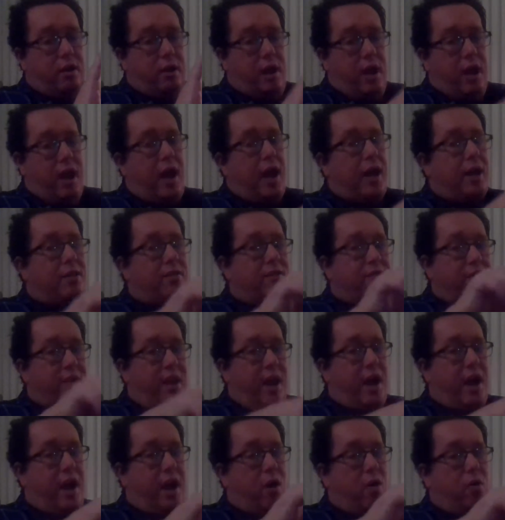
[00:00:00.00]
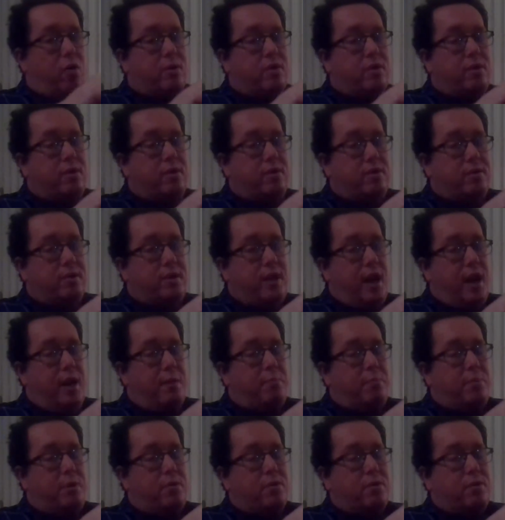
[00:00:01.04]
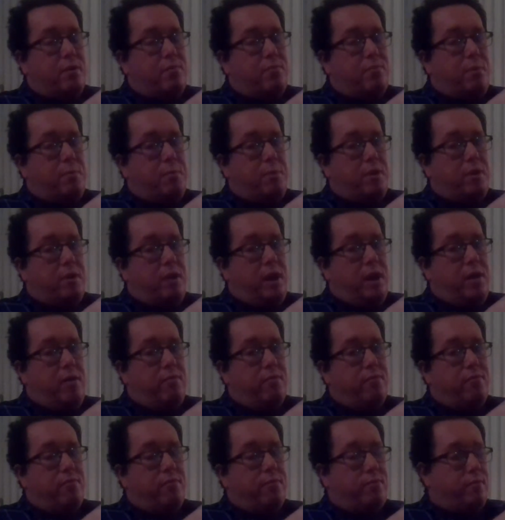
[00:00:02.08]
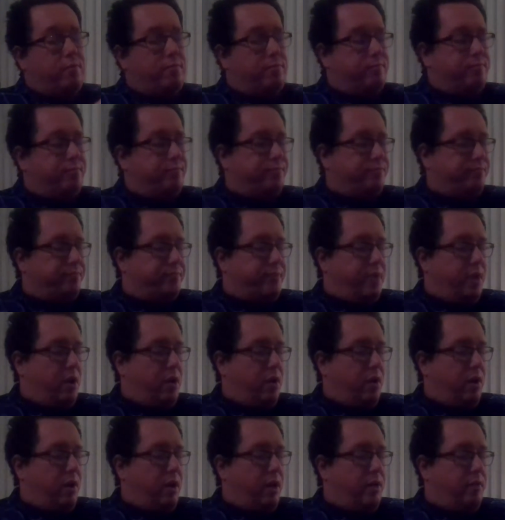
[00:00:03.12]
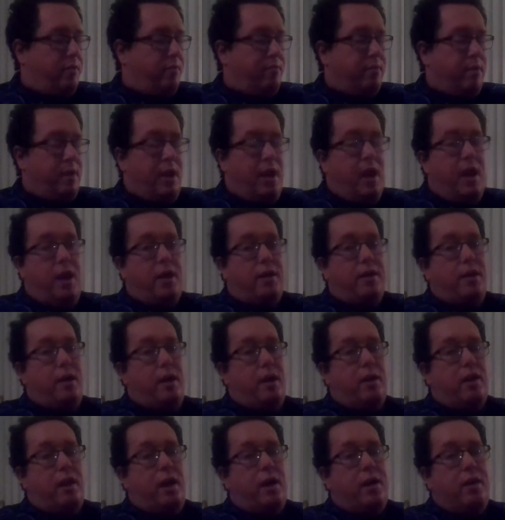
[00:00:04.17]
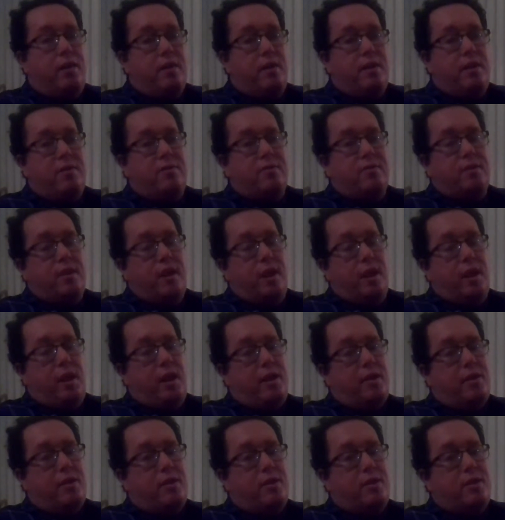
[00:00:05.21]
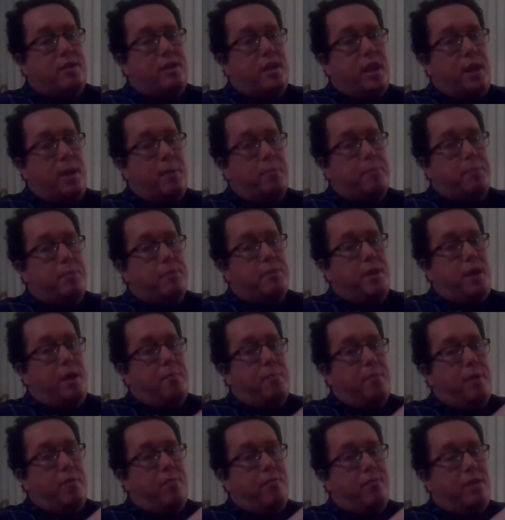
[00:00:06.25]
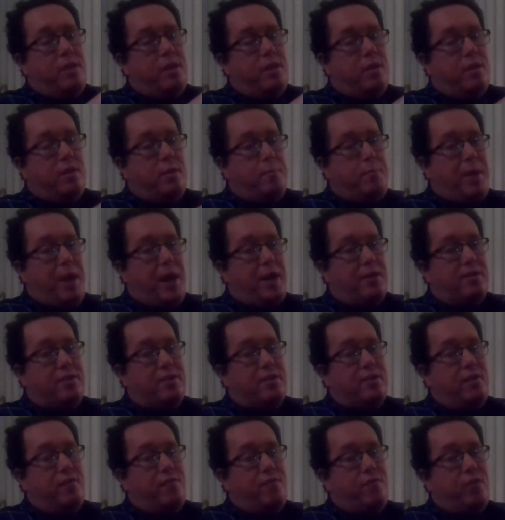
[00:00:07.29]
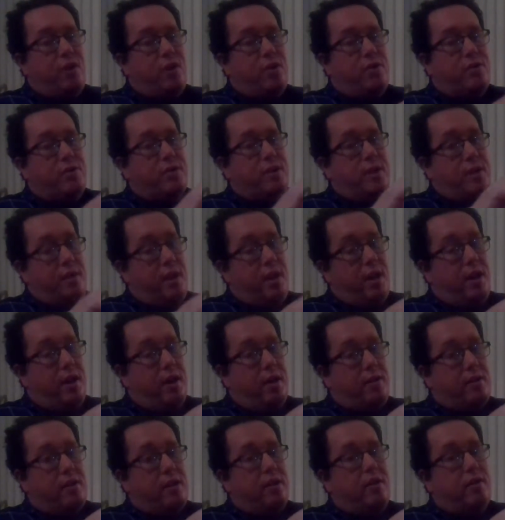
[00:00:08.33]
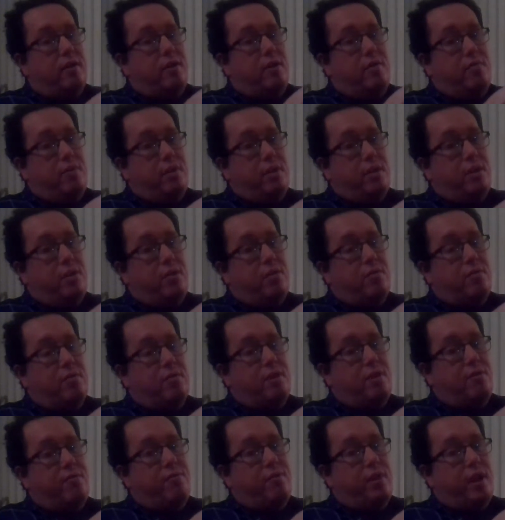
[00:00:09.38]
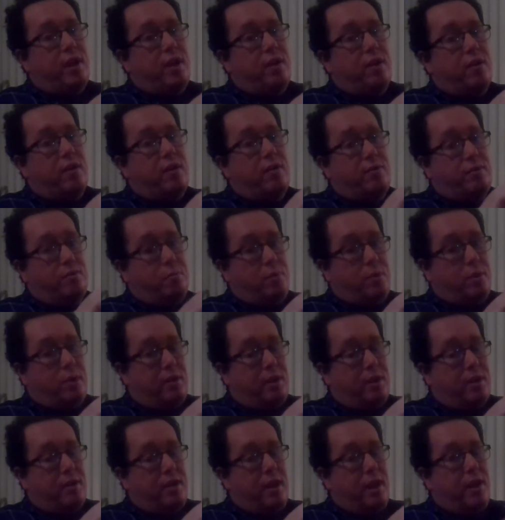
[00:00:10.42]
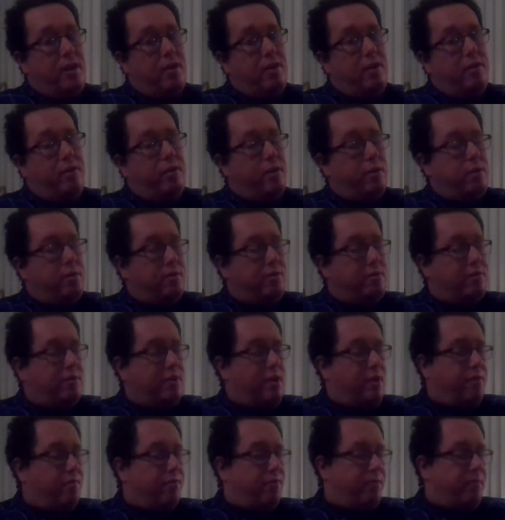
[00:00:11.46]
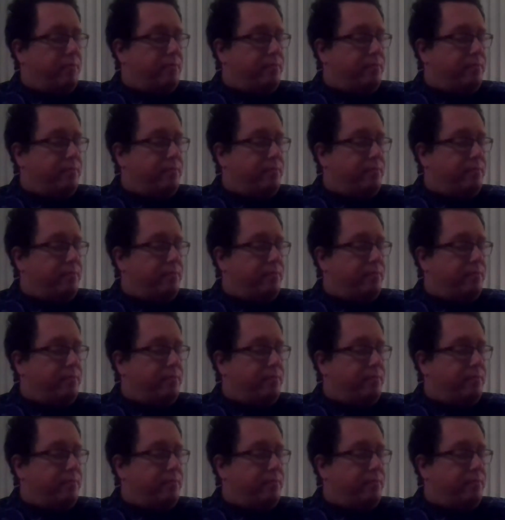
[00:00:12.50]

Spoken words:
X out sad music from your life. All right. Now, a lot of these tips, I'm giving you the bad stuff first, and then give you the good stuff later because I like to end on the good stuff.